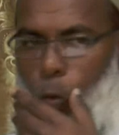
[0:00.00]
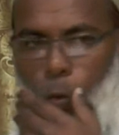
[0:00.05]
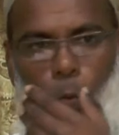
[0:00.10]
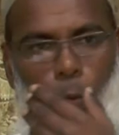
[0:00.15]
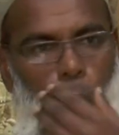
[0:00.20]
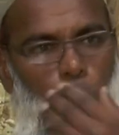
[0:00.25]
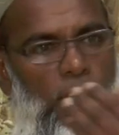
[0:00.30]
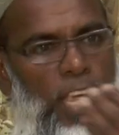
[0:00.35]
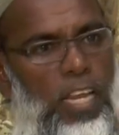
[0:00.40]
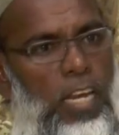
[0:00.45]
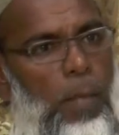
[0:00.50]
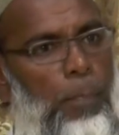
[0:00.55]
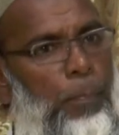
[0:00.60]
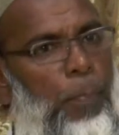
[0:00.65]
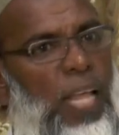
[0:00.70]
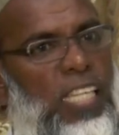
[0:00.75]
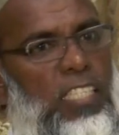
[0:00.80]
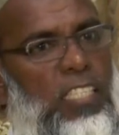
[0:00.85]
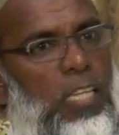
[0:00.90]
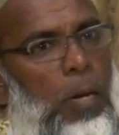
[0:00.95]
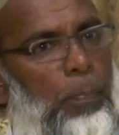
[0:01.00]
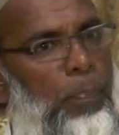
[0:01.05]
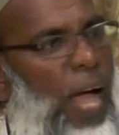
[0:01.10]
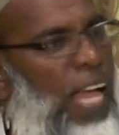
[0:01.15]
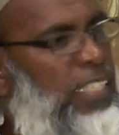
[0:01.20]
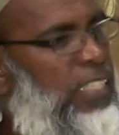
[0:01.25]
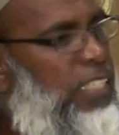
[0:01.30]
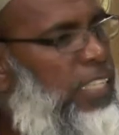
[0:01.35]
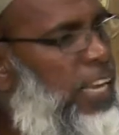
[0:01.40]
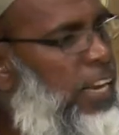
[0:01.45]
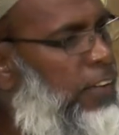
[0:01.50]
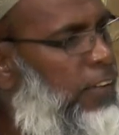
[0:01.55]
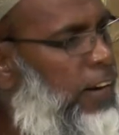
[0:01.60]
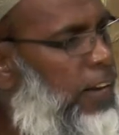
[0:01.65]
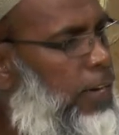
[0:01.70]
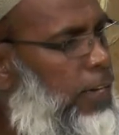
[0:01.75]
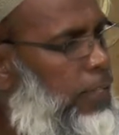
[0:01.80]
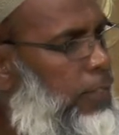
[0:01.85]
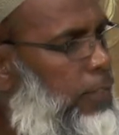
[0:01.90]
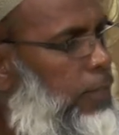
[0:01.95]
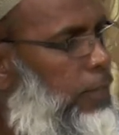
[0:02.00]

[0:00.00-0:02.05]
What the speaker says: We in the pencil pants era.